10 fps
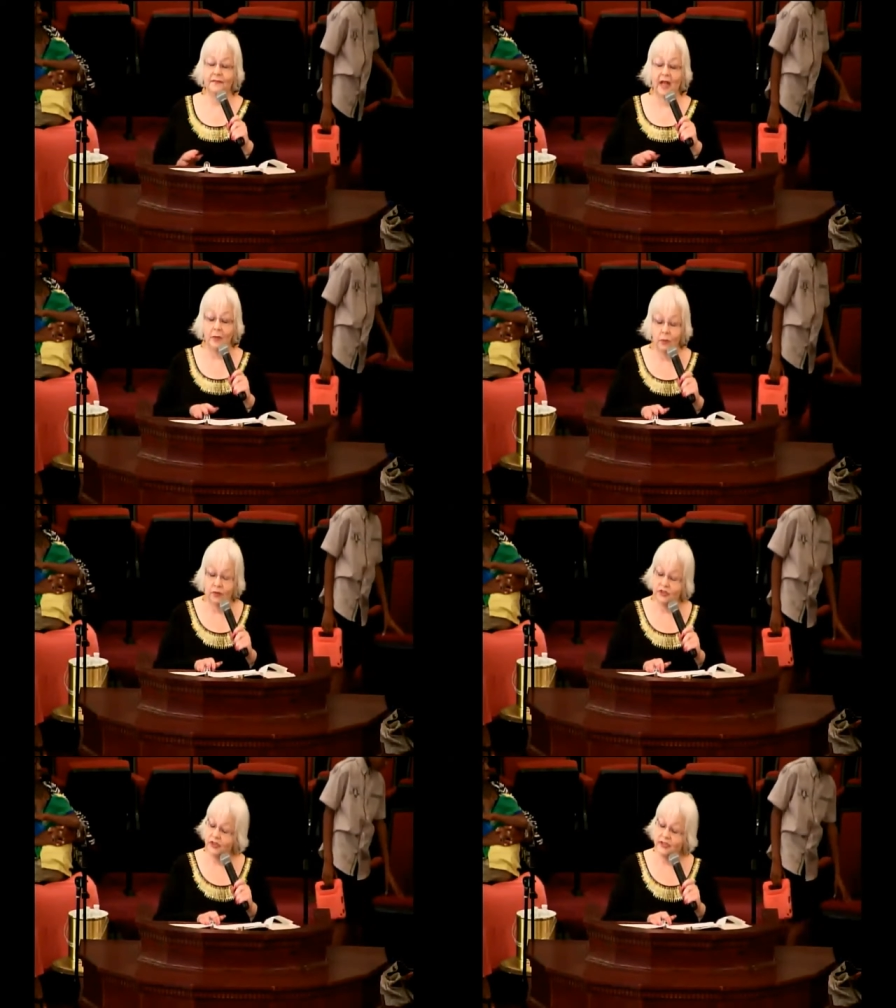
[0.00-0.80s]
I
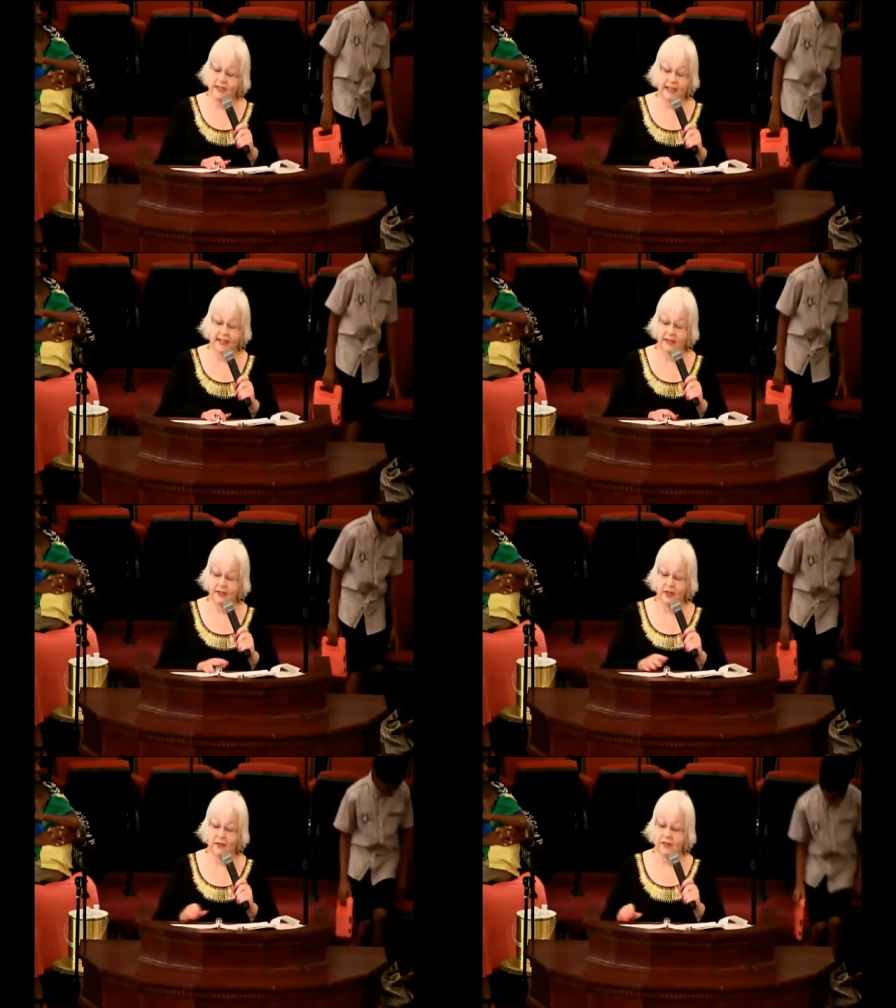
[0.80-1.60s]
want you to take
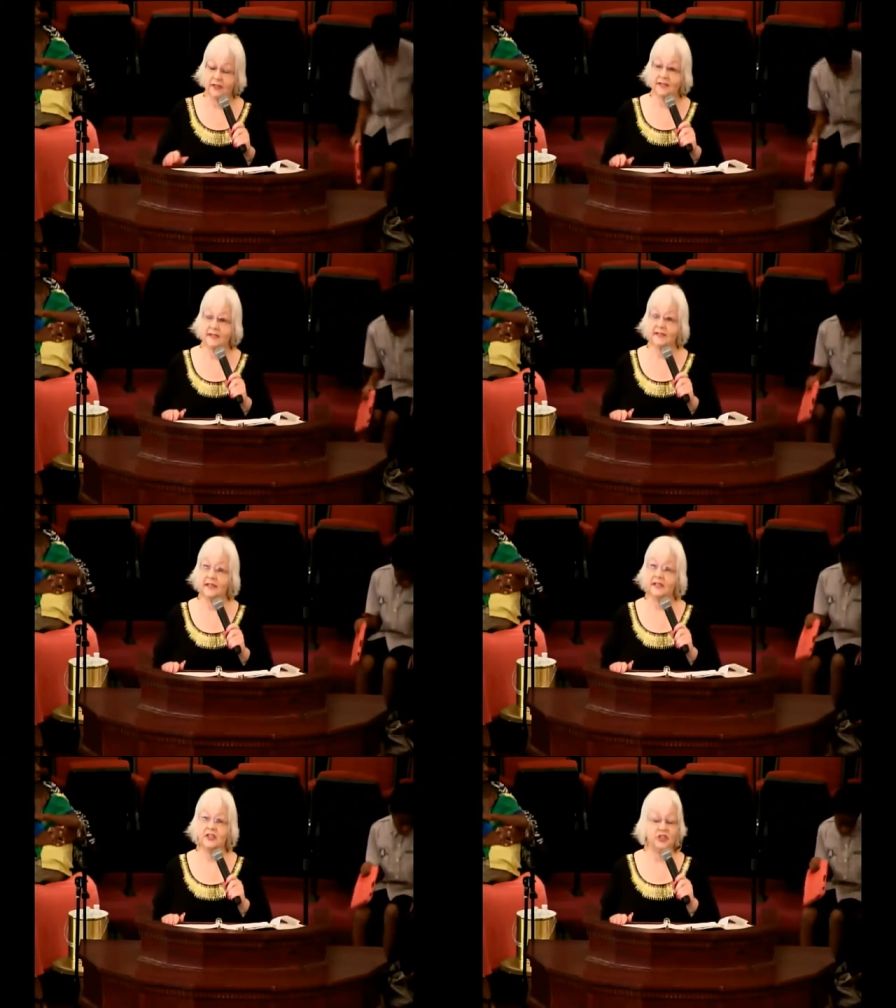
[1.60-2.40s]
notice
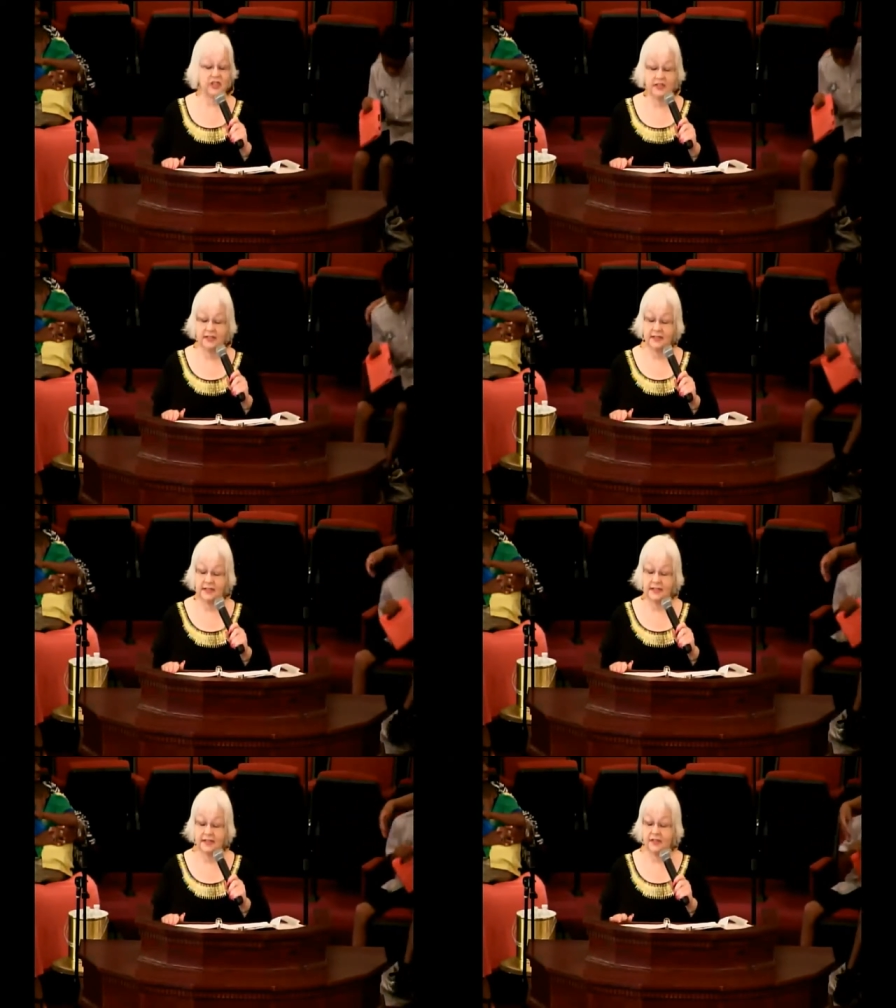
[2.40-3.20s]
that
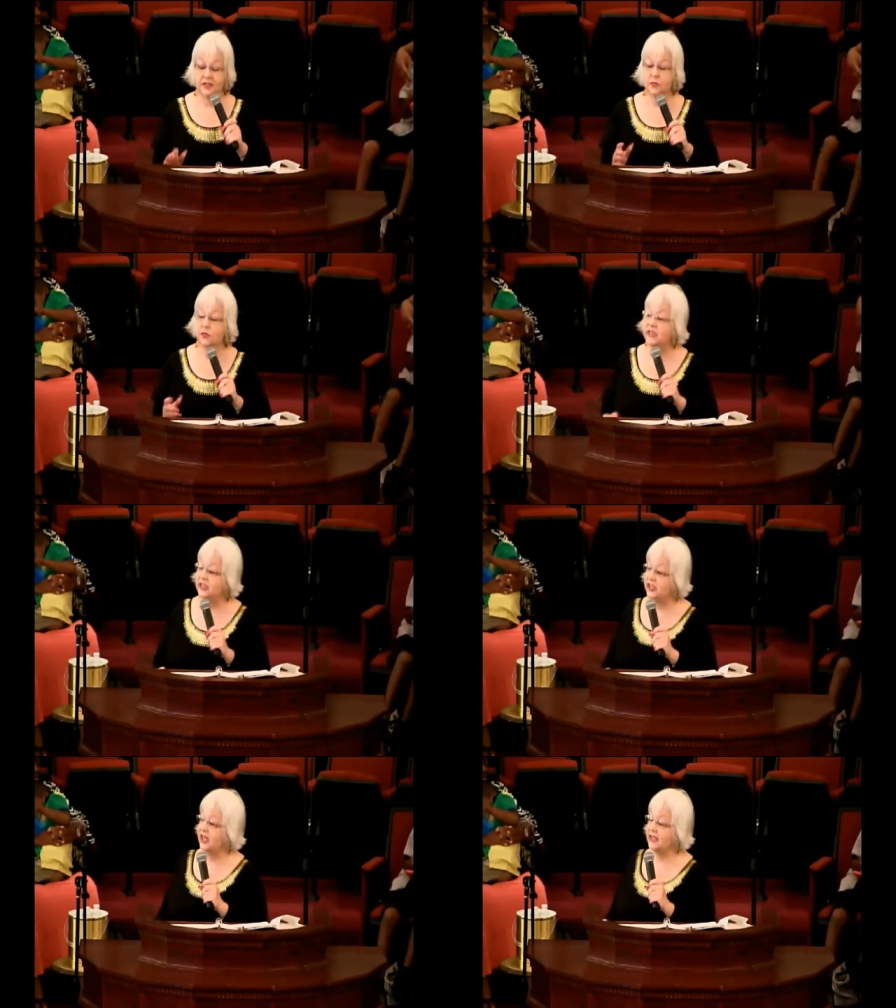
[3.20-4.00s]
Jesus doesn't
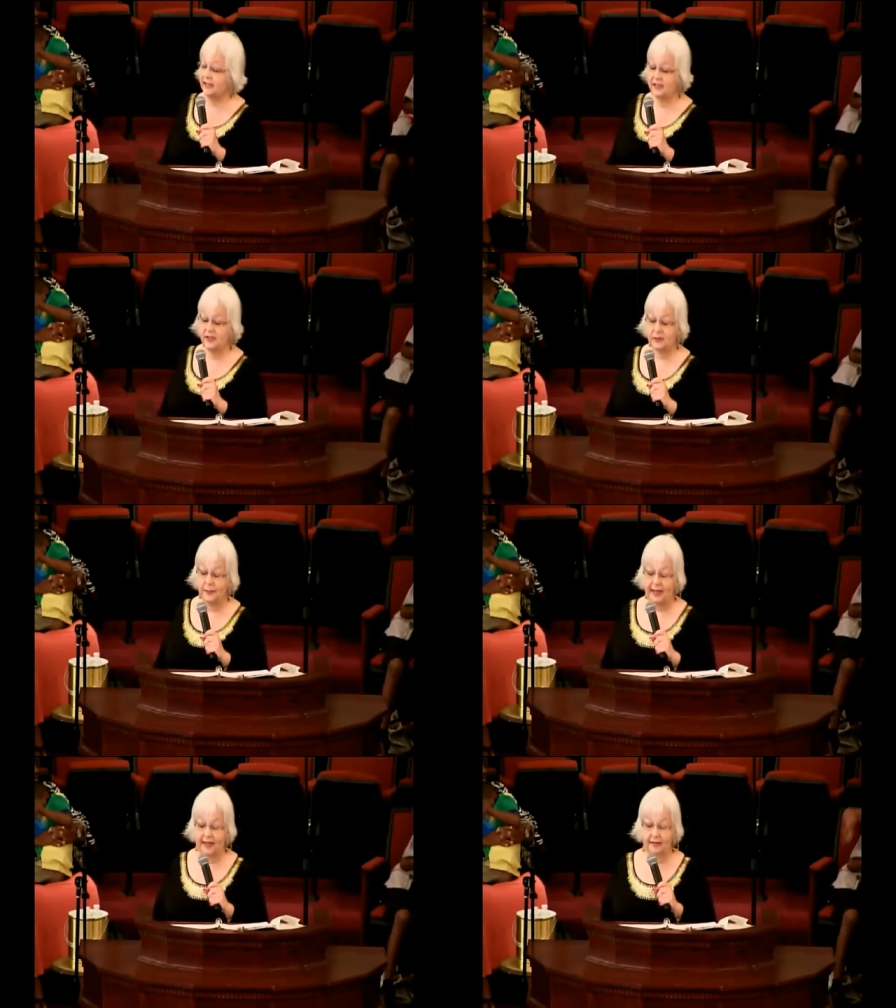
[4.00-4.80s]
reject this
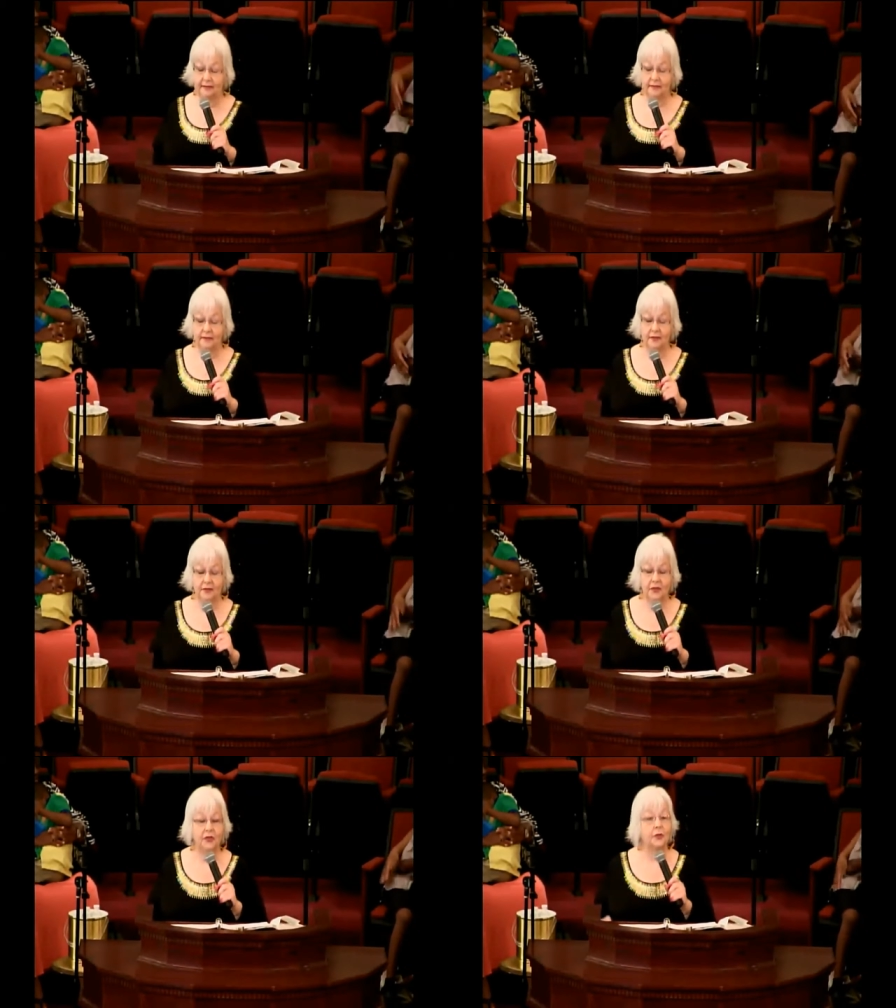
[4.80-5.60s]
man
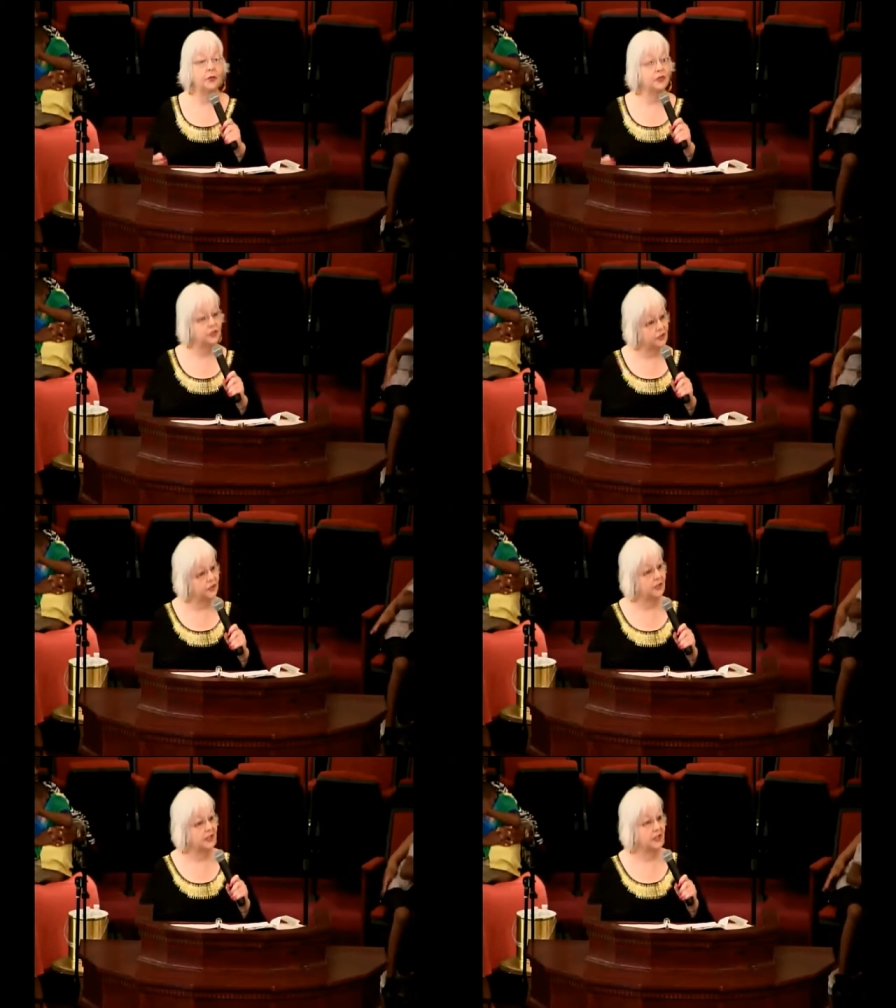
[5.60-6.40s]
or
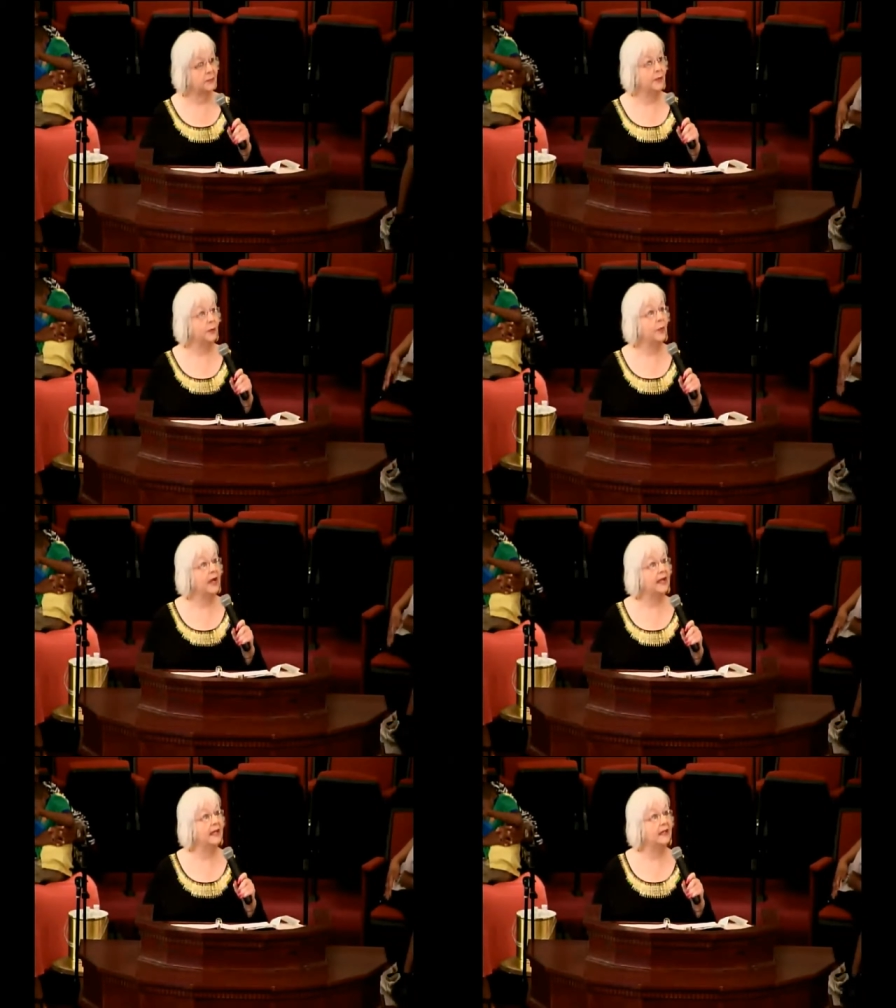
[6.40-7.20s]
turn him away.